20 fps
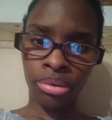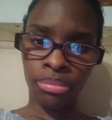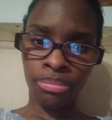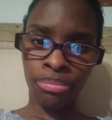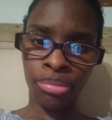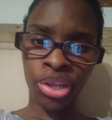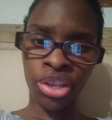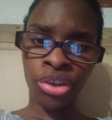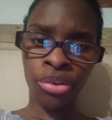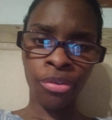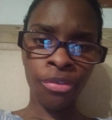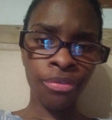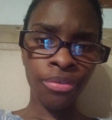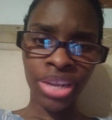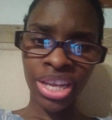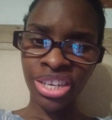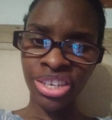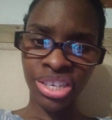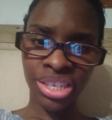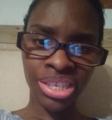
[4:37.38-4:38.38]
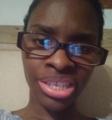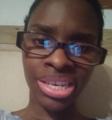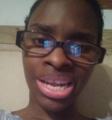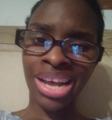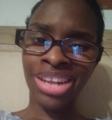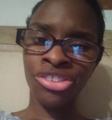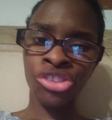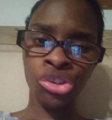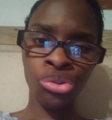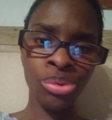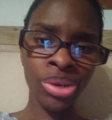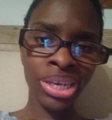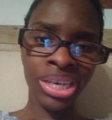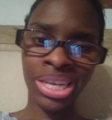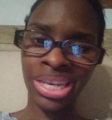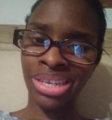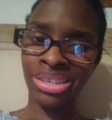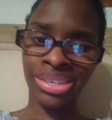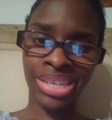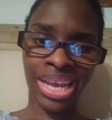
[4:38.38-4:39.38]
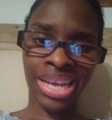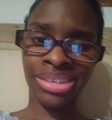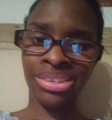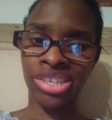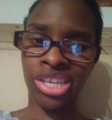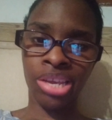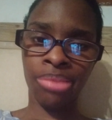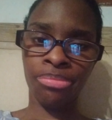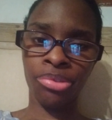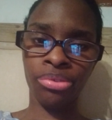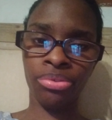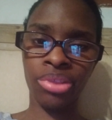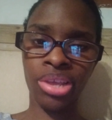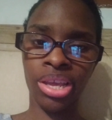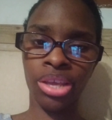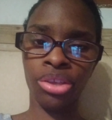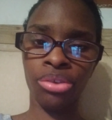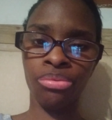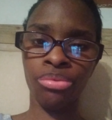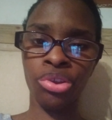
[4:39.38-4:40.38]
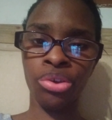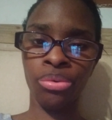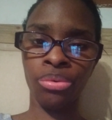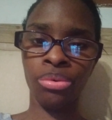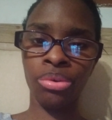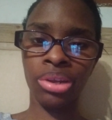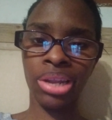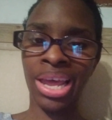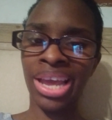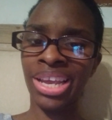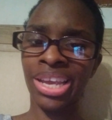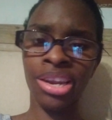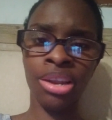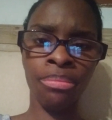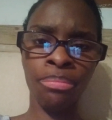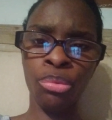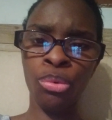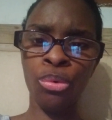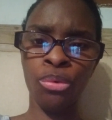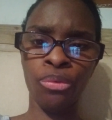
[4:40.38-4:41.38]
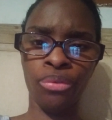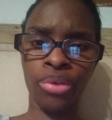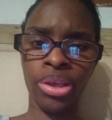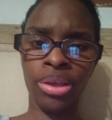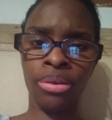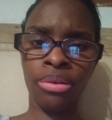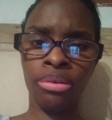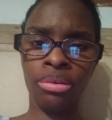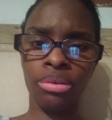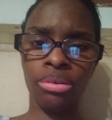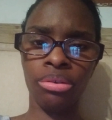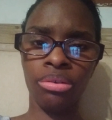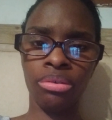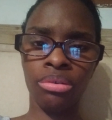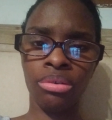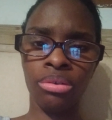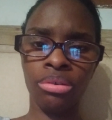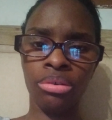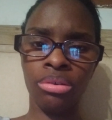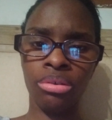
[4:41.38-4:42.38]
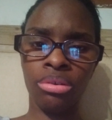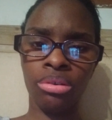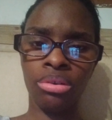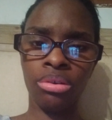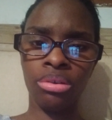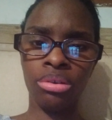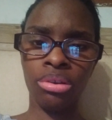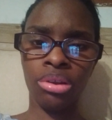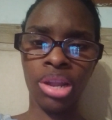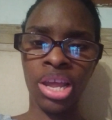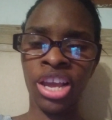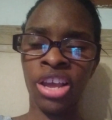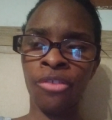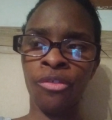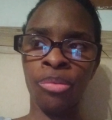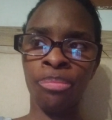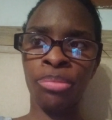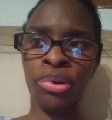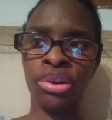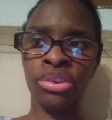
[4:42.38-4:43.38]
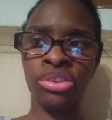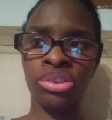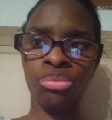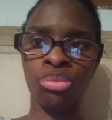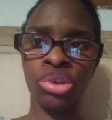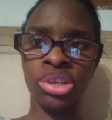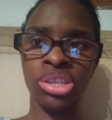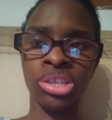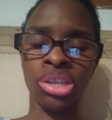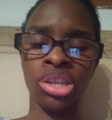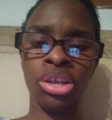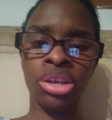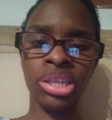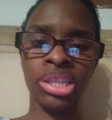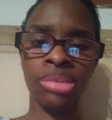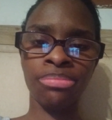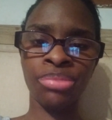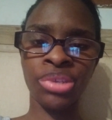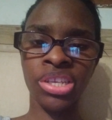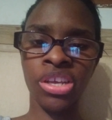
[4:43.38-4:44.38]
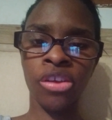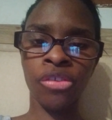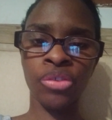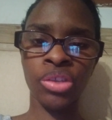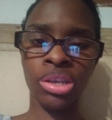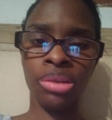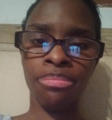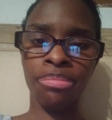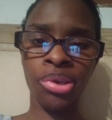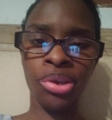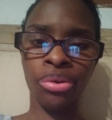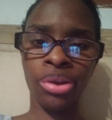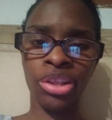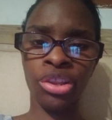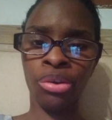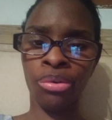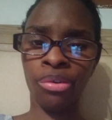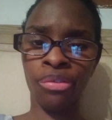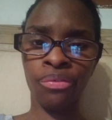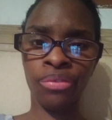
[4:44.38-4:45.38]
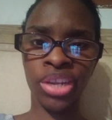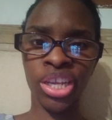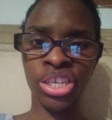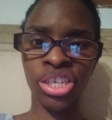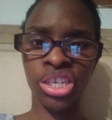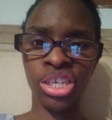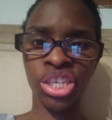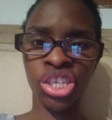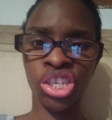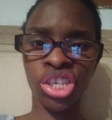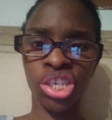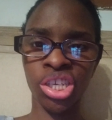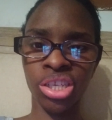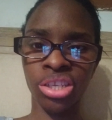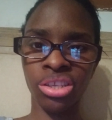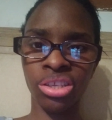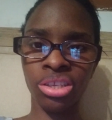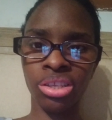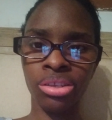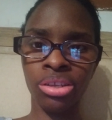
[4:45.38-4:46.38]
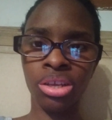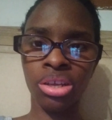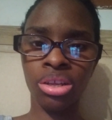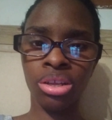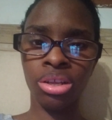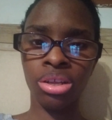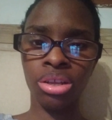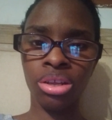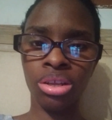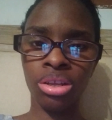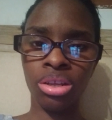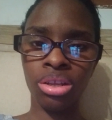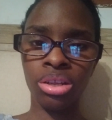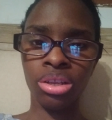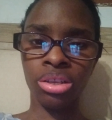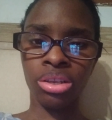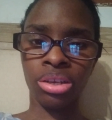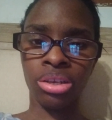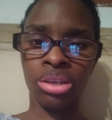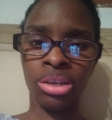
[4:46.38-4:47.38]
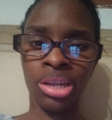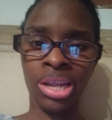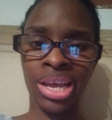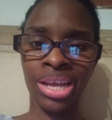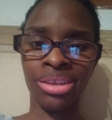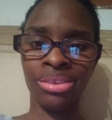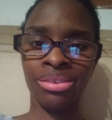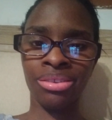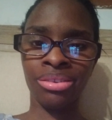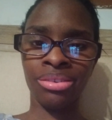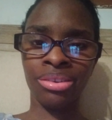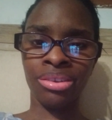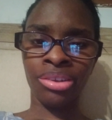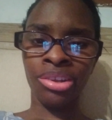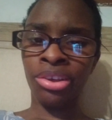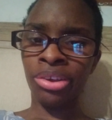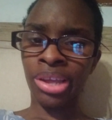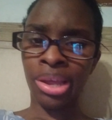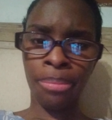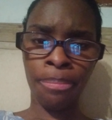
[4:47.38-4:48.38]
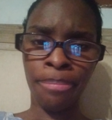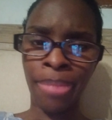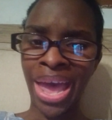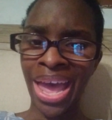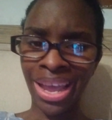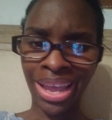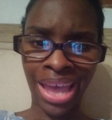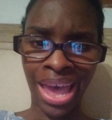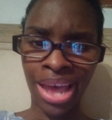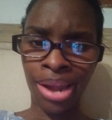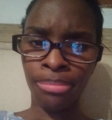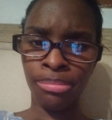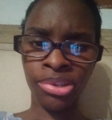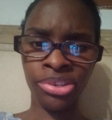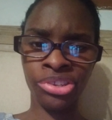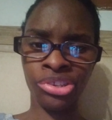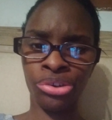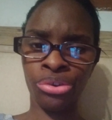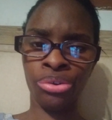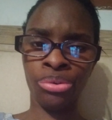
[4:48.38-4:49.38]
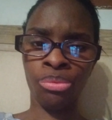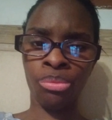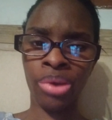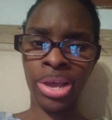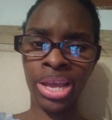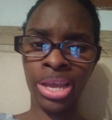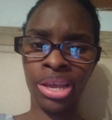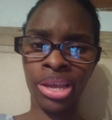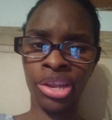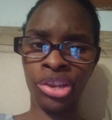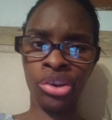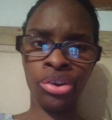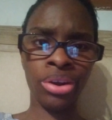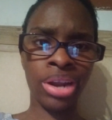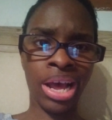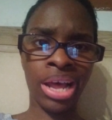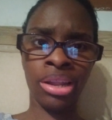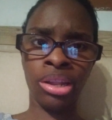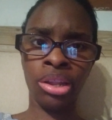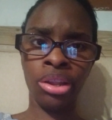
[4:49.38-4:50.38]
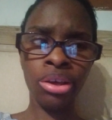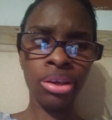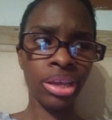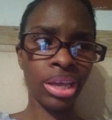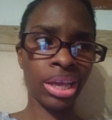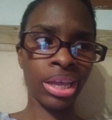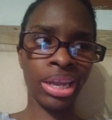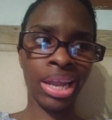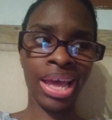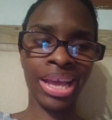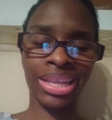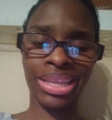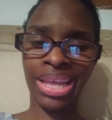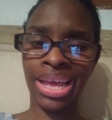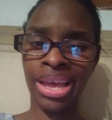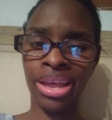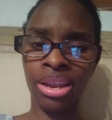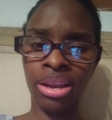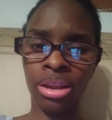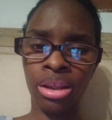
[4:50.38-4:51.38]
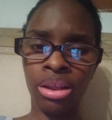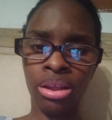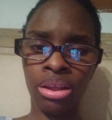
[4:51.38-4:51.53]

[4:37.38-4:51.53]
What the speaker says: But your reflection's not doing the exact same thing you do. Like in a movie. Like if a person was to look at themselves in the mirror and the reflection is just like looking back at them a certain way and you're not looking like that,